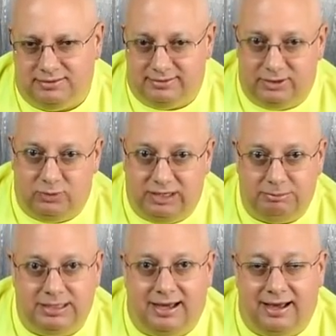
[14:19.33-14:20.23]
It's
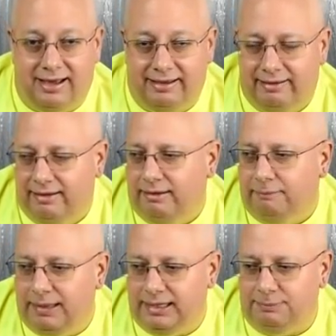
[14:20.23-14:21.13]
incredibly high
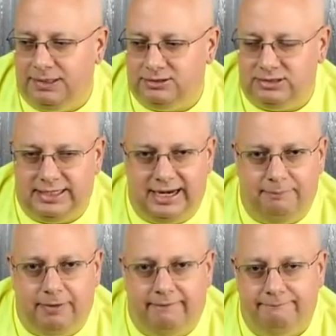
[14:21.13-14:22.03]
megapixel
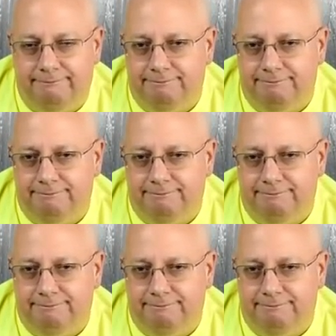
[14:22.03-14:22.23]
camera.